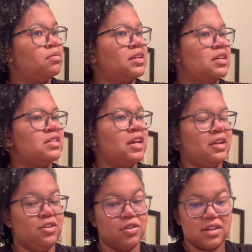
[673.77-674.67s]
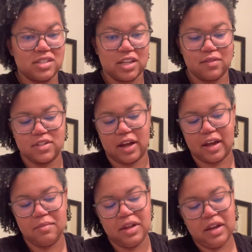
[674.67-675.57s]
because you're gonna save
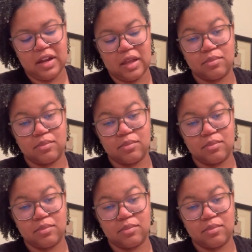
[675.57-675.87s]
time and